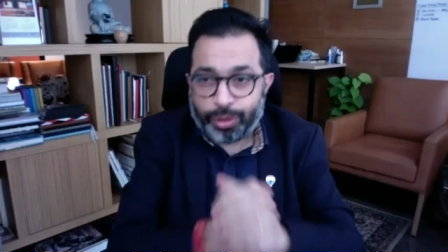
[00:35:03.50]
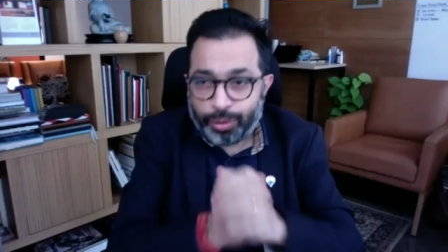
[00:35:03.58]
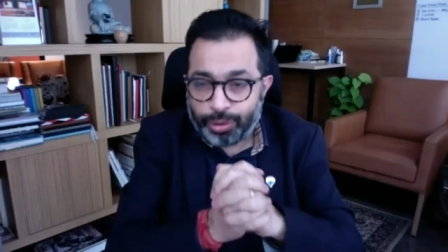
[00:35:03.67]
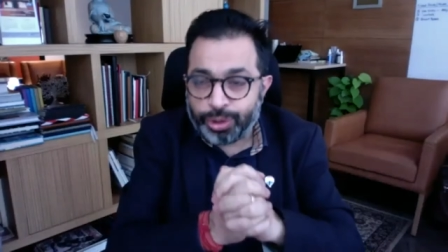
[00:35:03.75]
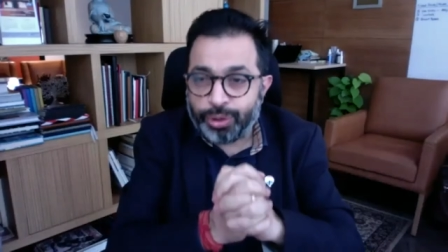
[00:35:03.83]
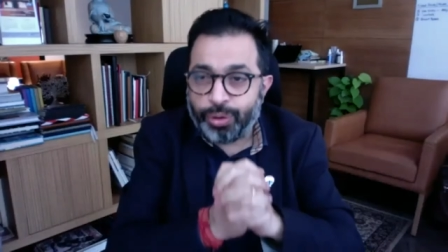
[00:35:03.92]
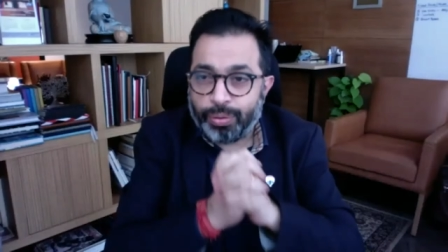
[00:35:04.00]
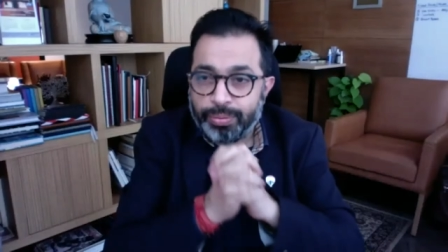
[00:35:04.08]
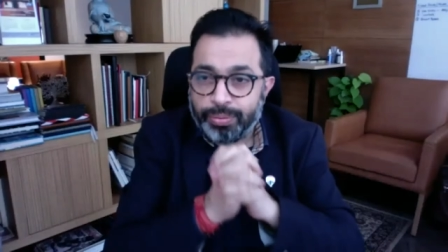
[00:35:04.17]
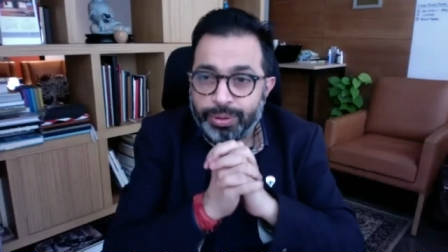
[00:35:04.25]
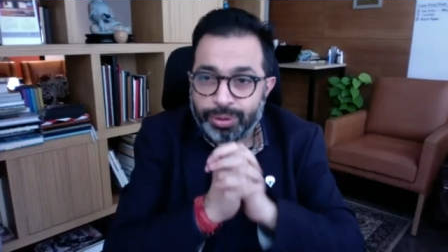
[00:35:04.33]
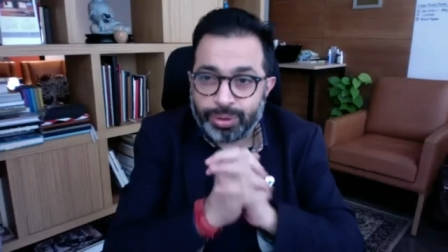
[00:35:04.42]
You should go.
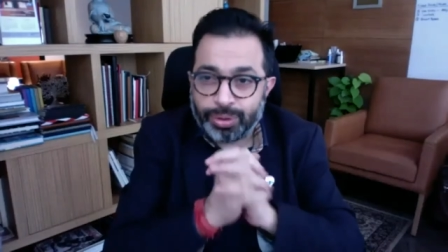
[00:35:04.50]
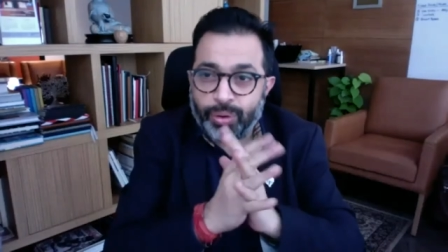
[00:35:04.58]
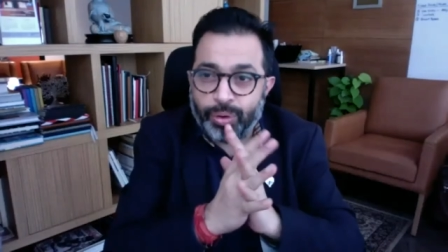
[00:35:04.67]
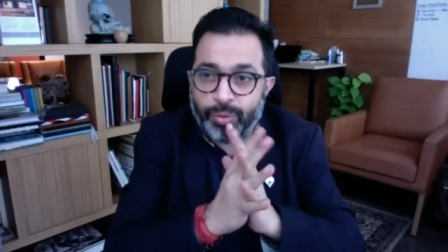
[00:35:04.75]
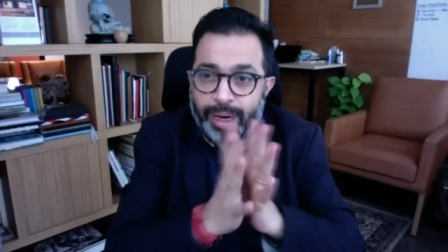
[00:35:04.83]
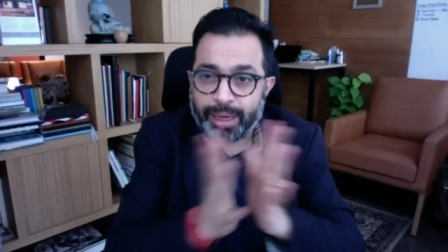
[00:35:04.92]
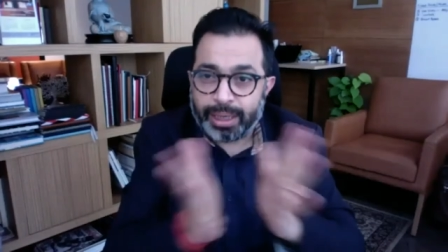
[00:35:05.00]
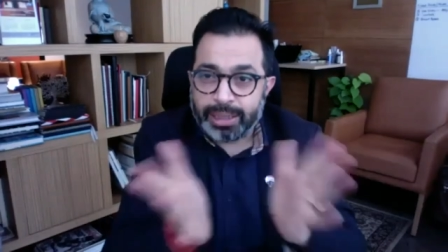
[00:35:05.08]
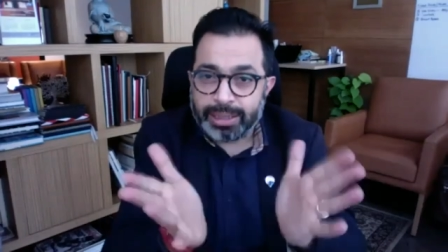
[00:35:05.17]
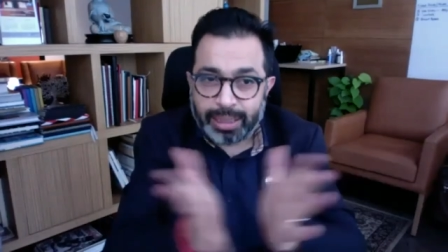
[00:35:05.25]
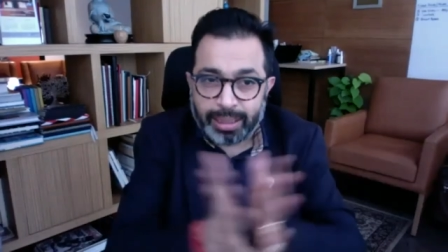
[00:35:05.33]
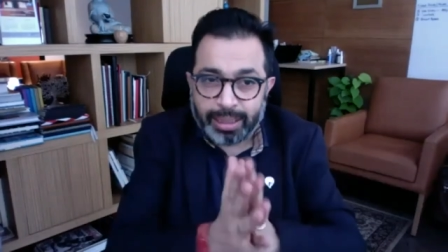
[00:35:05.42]
You should go to
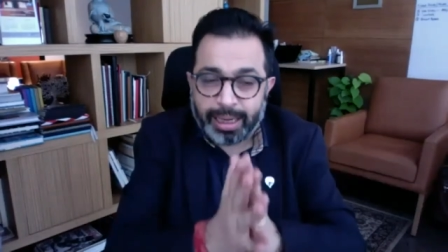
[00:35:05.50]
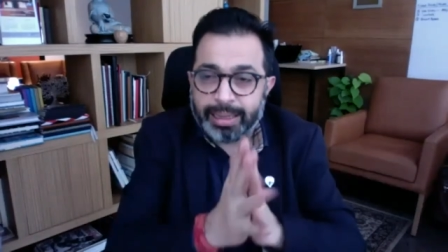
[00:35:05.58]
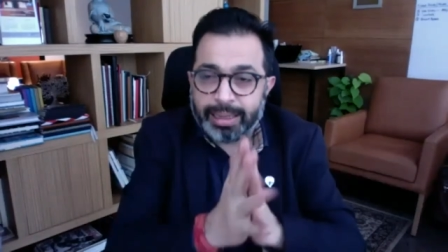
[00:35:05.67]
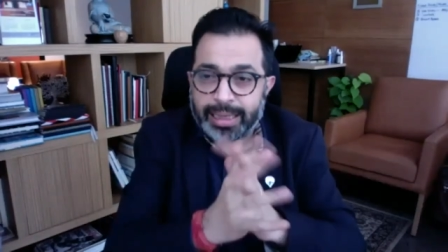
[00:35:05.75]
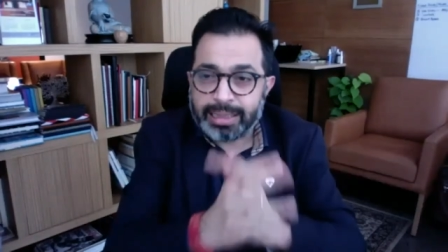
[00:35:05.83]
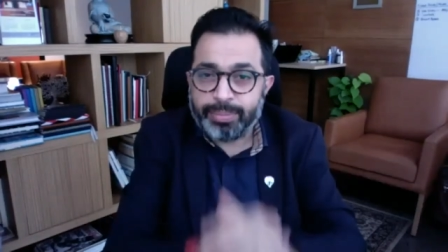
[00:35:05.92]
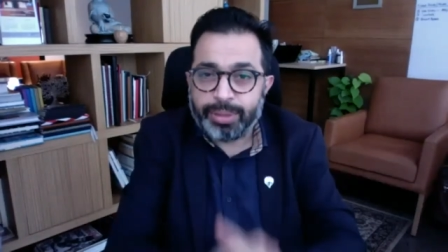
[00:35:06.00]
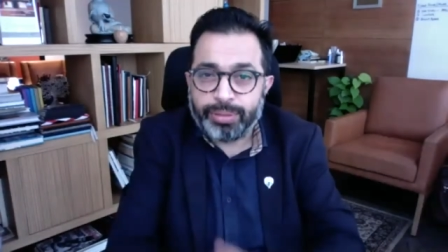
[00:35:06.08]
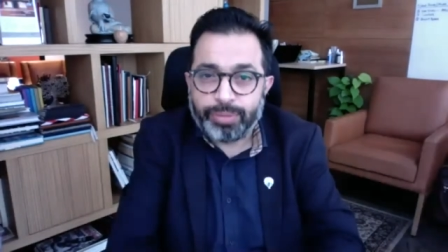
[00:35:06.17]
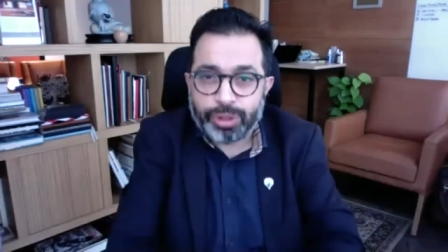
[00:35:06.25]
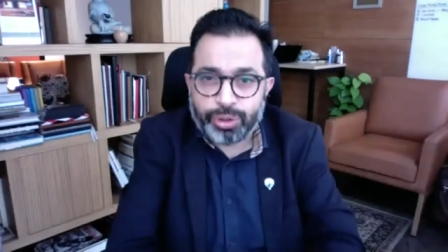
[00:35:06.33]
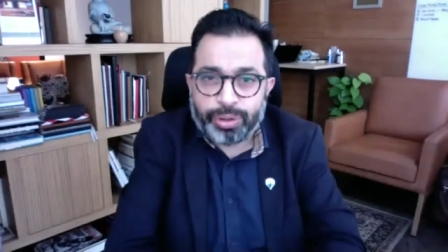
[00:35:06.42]
markets, and and that's
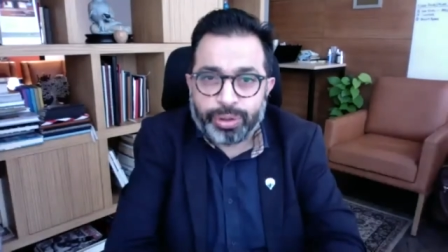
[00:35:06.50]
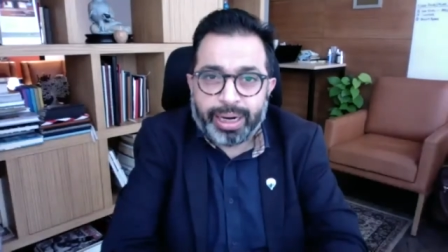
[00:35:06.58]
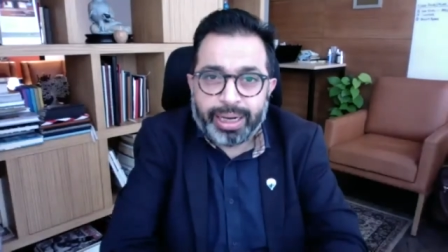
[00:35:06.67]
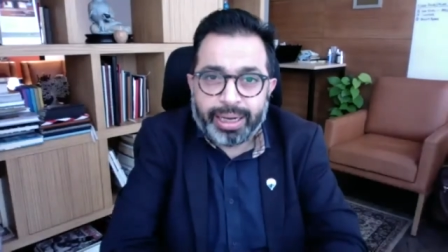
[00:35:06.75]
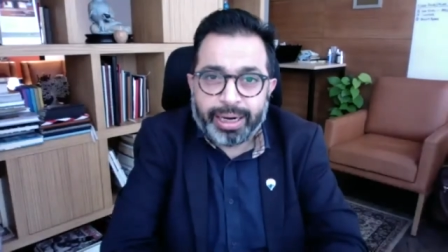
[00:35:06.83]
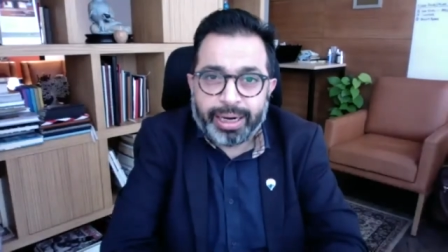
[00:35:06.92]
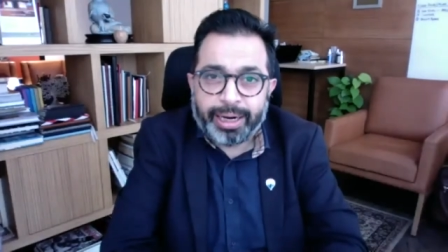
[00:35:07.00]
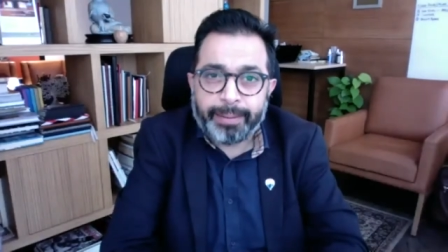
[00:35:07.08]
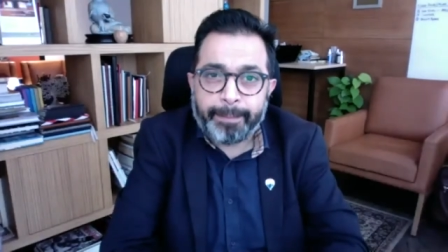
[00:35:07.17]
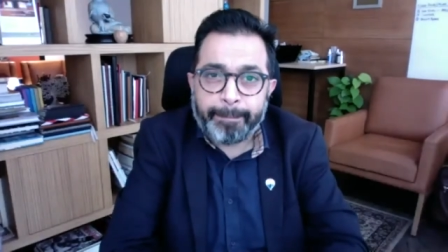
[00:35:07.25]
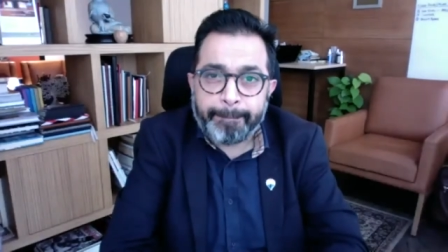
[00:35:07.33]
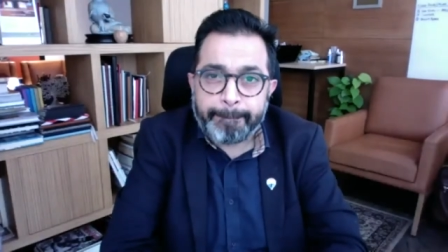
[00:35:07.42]
something which should really create
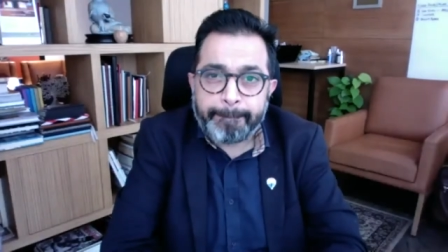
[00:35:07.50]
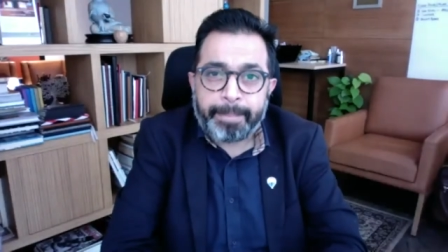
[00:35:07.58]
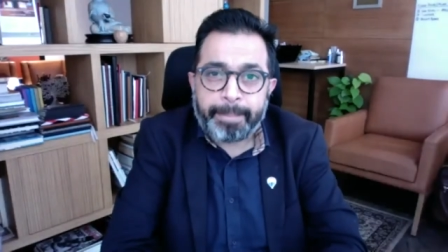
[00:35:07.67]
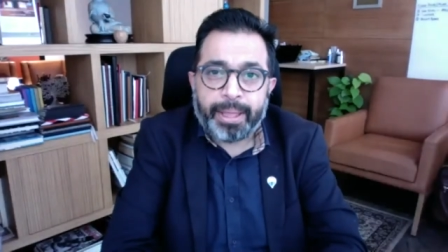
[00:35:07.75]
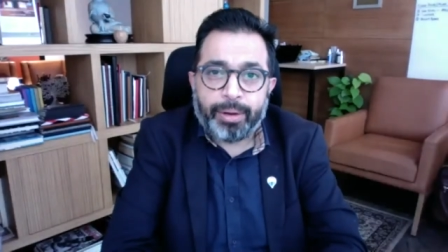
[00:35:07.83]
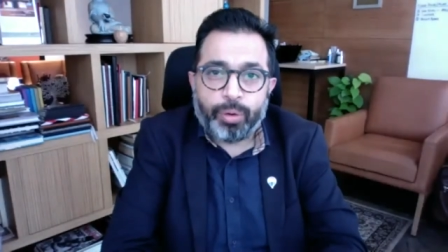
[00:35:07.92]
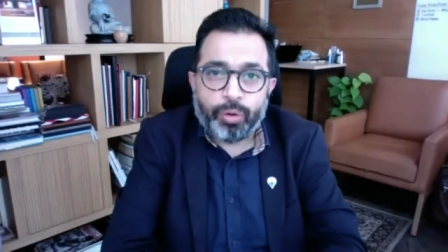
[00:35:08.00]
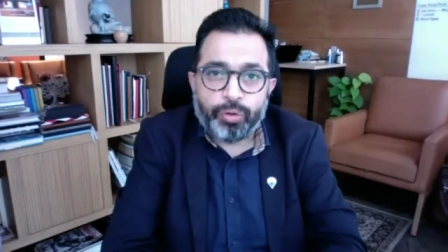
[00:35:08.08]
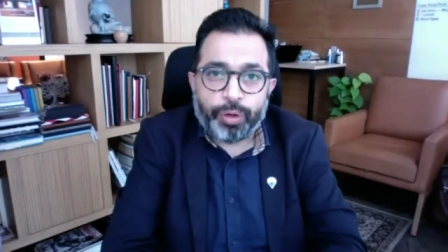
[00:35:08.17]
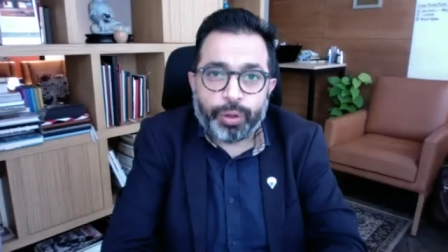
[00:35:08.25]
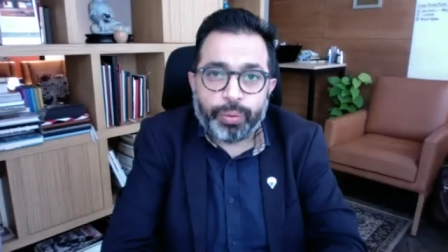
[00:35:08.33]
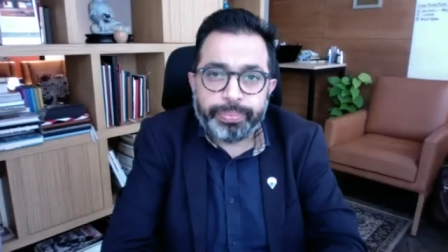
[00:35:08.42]
a growth
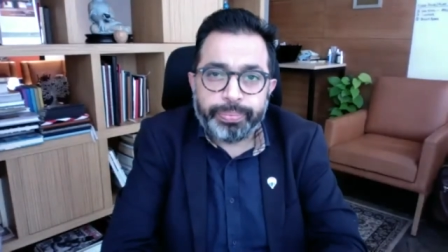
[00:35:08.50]
for you.